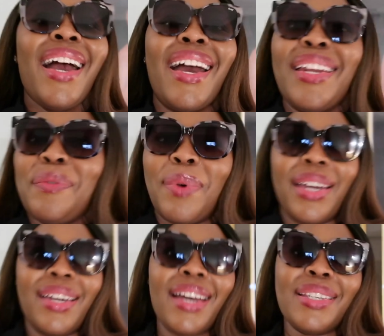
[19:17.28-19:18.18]

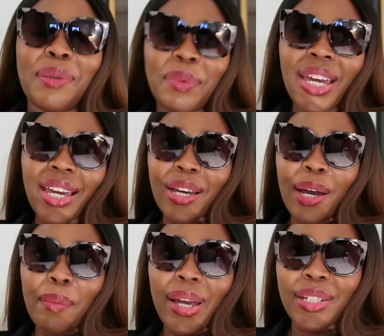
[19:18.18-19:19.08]
anyway as i'm here
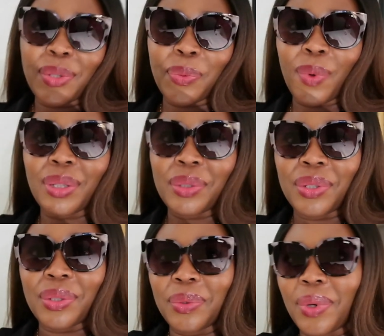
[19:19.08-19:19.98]
i might as well
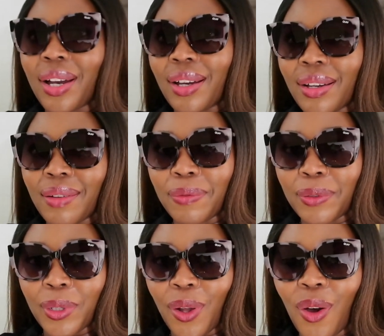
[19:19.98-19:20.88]
do a
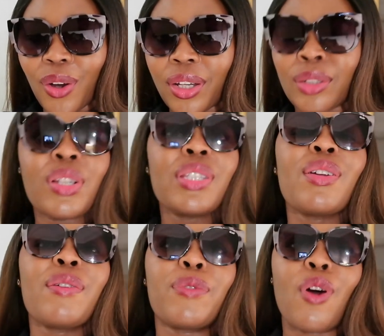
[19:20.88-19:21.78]
vlog not
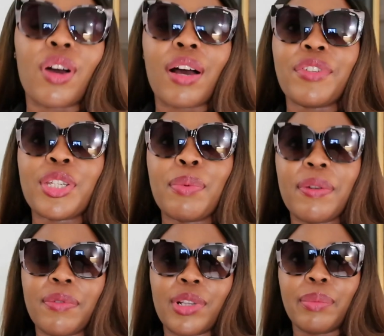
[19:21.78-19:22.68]
sort of vlog i've just
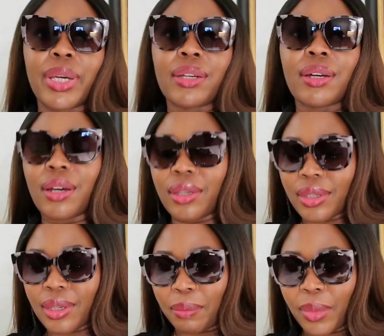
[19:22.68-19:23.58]
been filming uh,
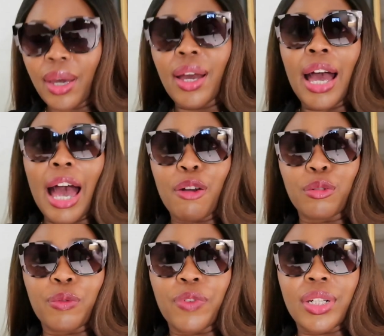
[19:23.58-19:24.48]
some
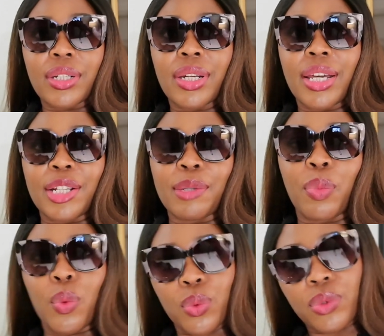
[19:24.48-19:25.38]
outfit
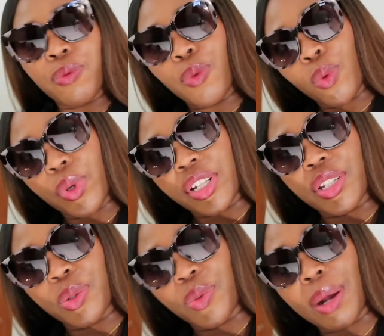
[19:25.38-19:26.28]
inspo's for
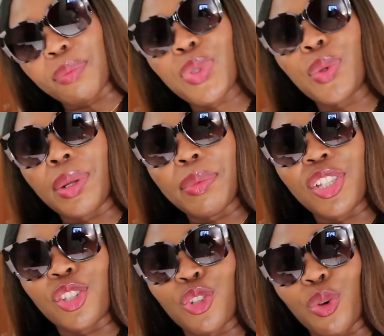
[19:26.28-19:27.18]
instagram so let me
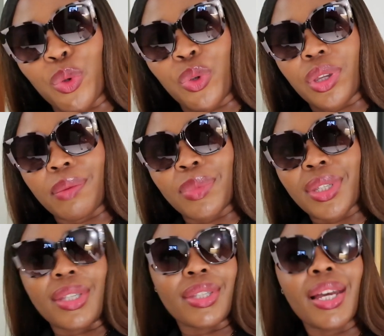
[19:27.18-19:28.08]
just show you them
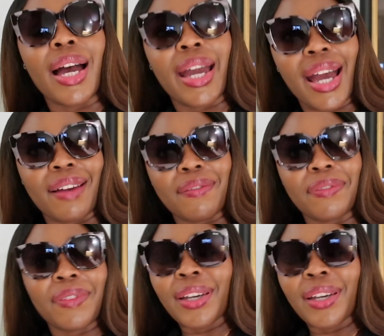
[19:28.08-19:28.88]
since i have